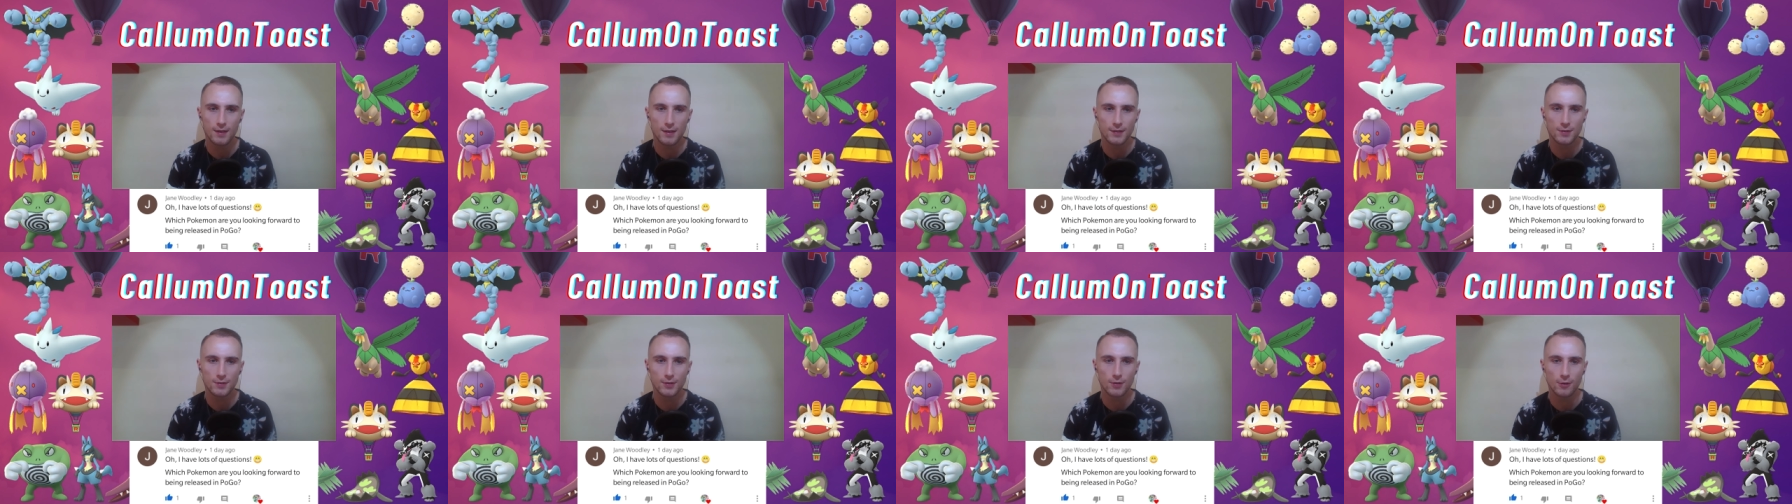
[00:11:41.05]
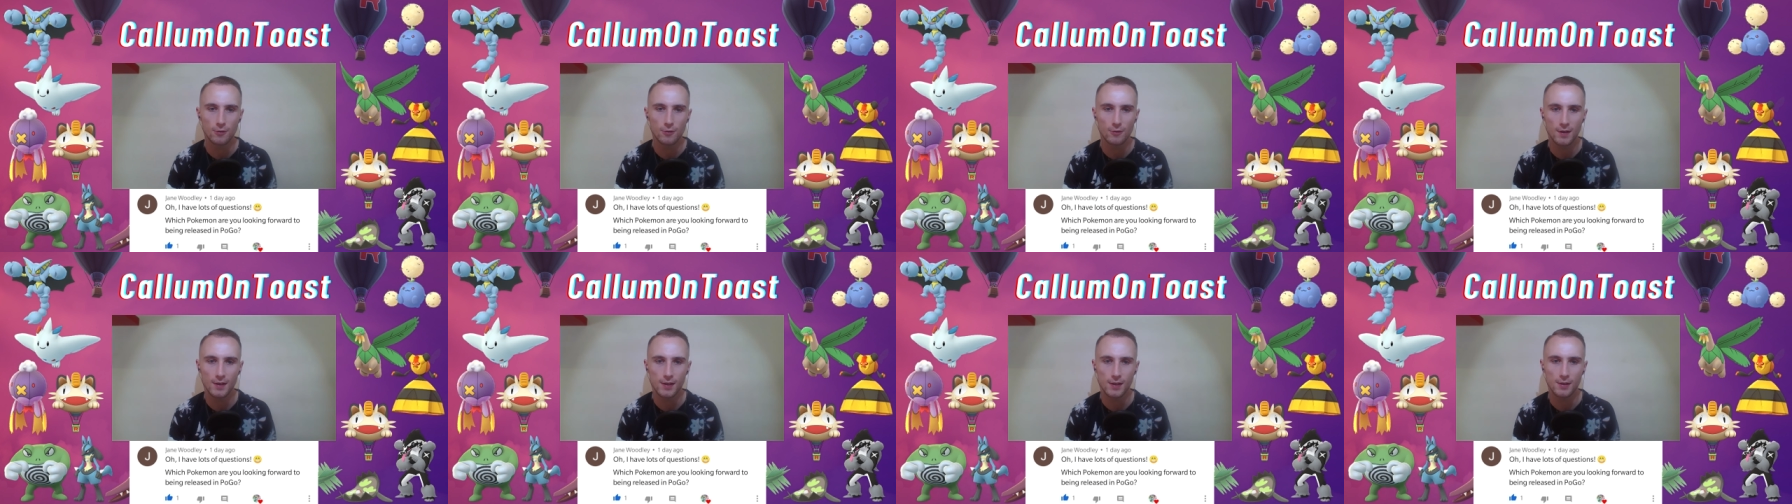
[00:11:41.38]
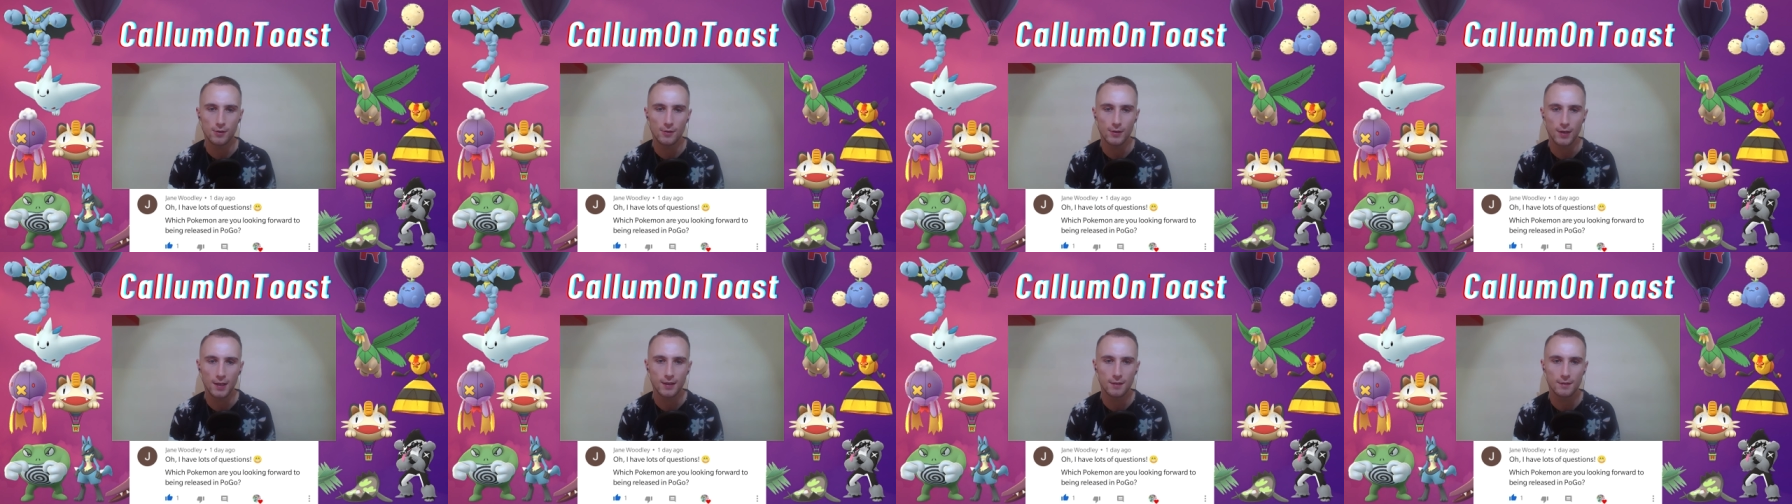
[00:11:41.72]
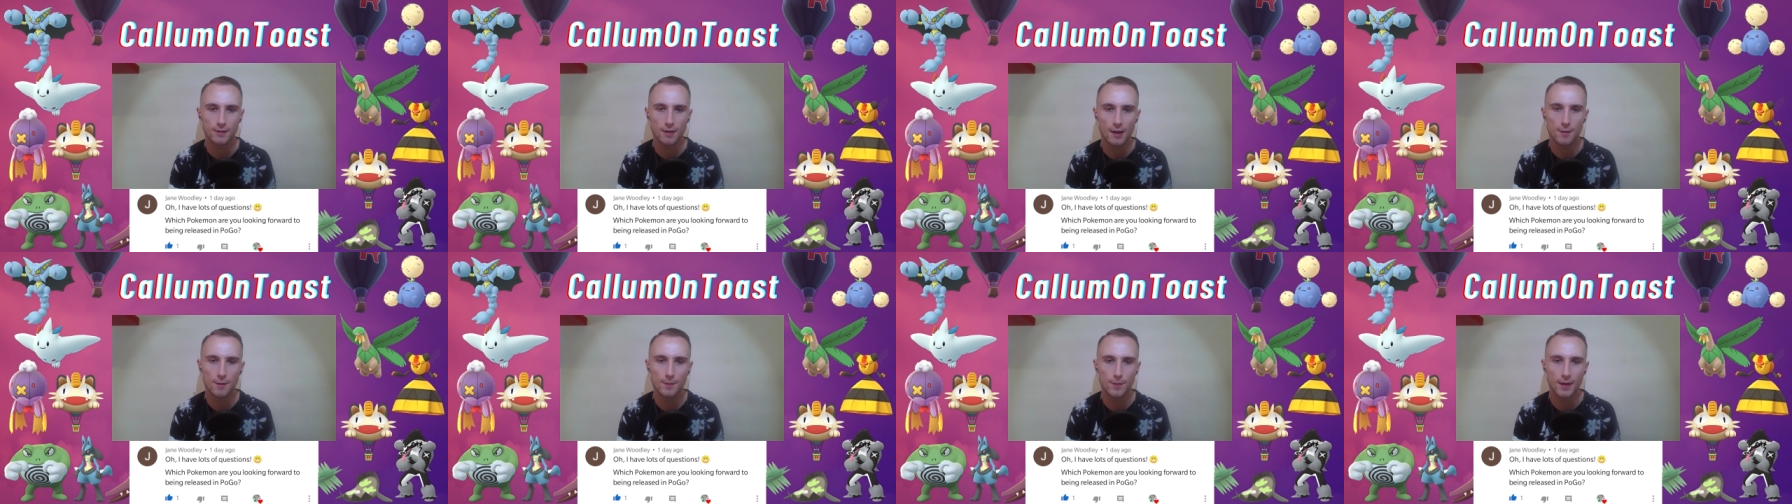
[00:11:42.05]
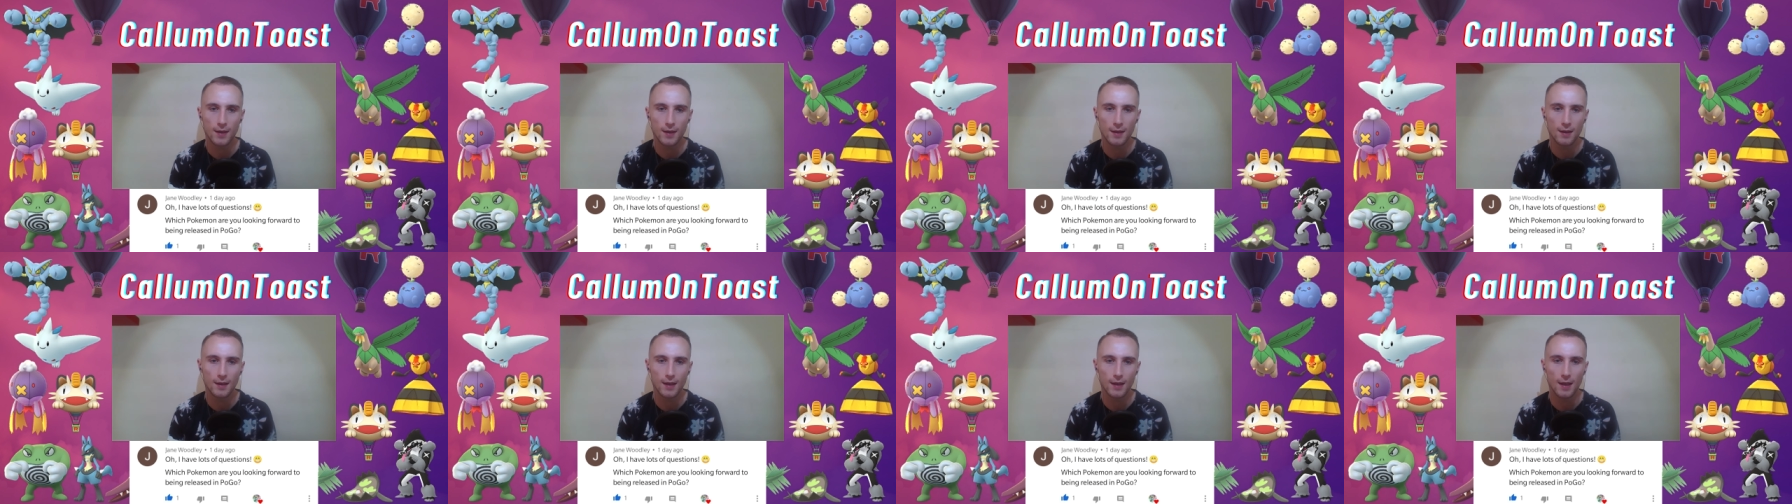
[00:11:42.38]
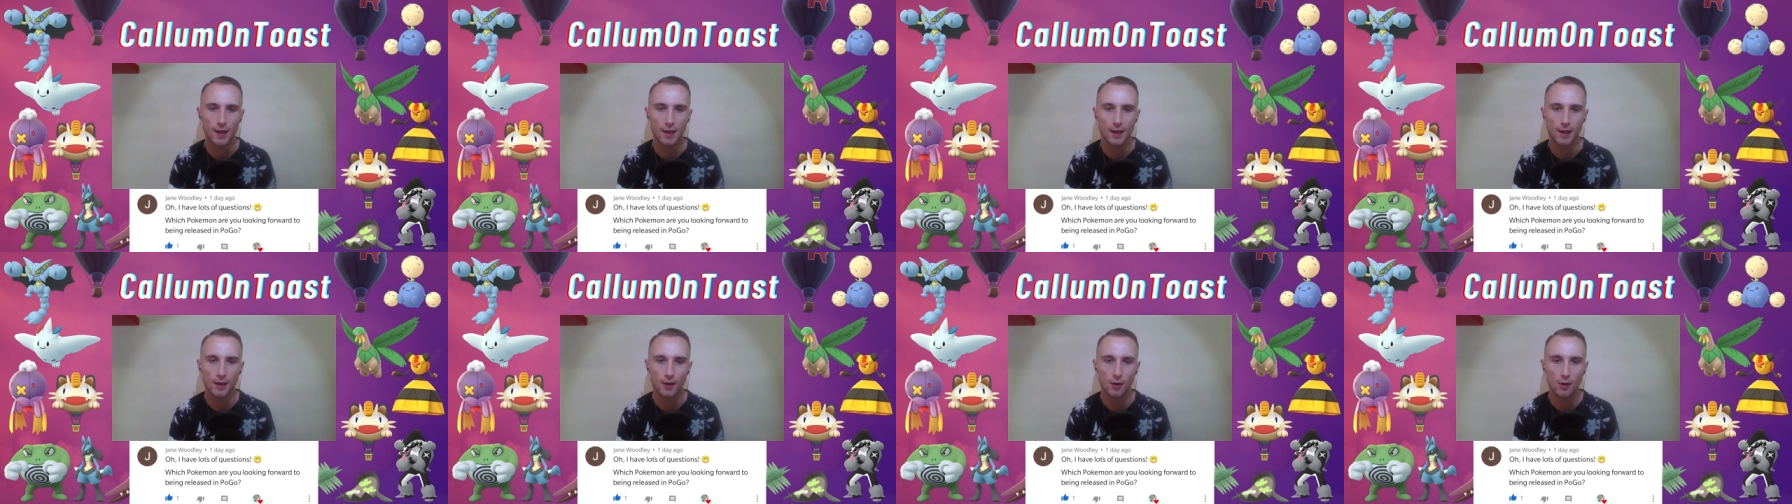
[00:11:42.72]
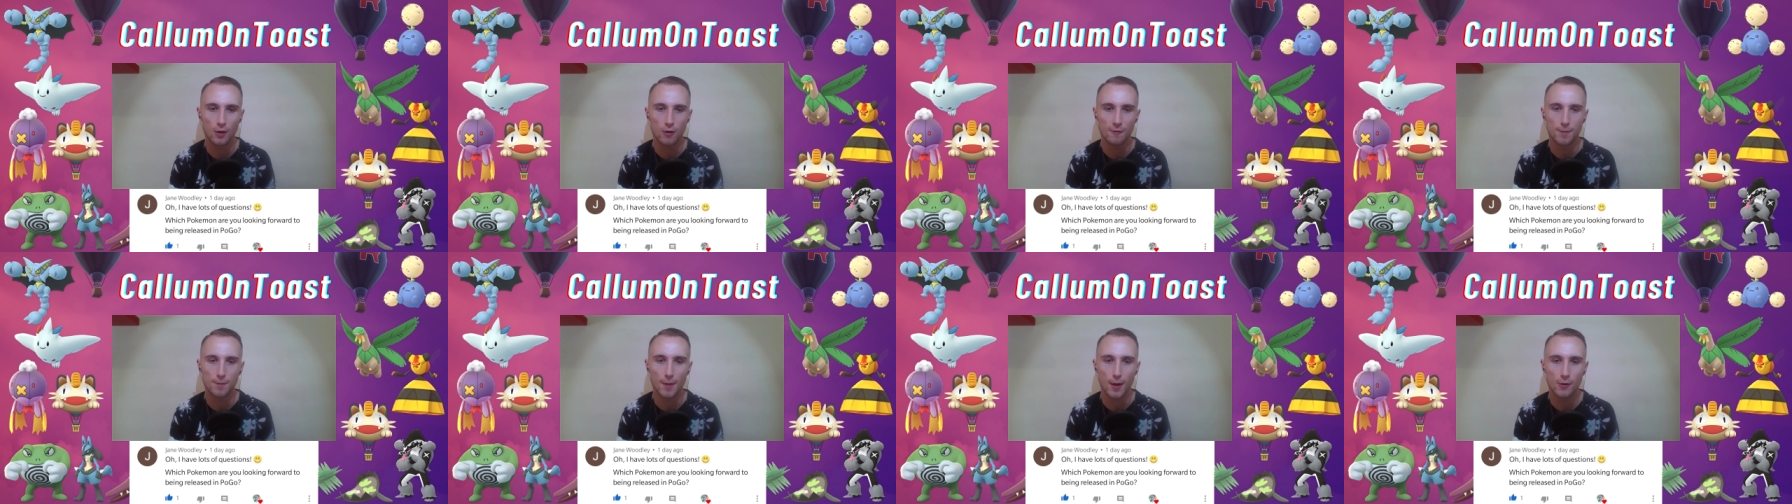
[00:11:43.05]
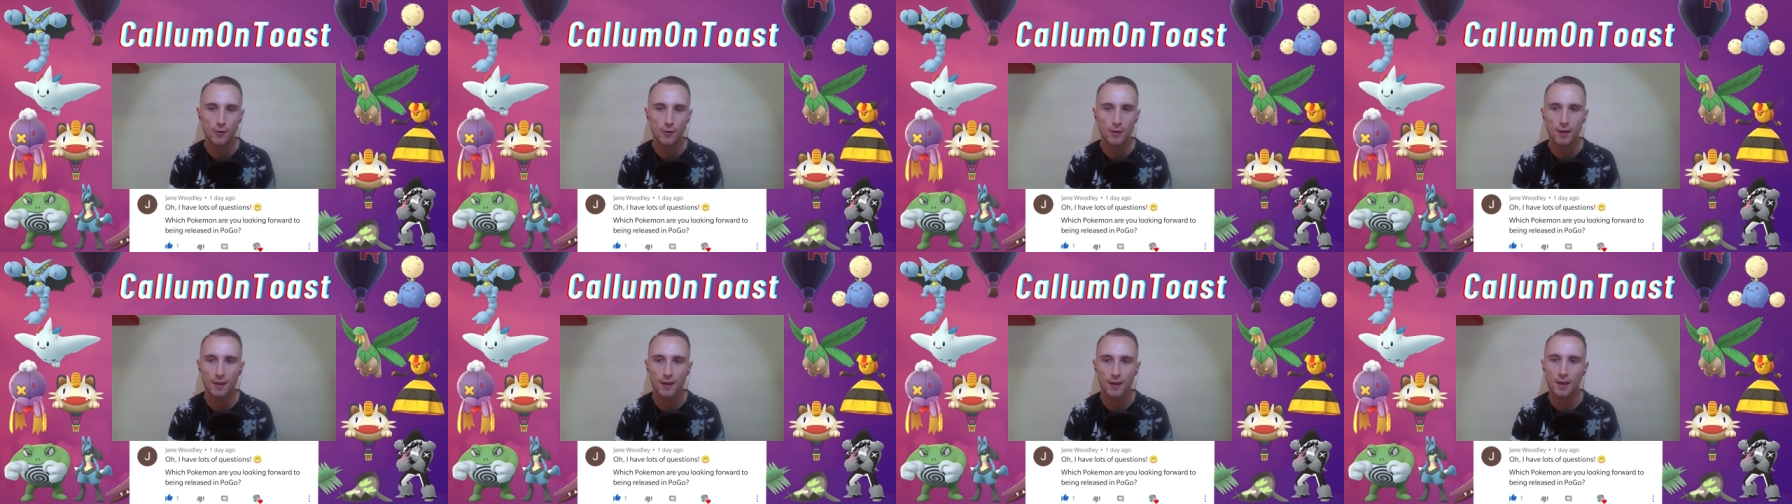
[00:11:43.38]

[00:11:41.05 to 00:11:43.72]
It's got a really unique typing and a lot of bulk,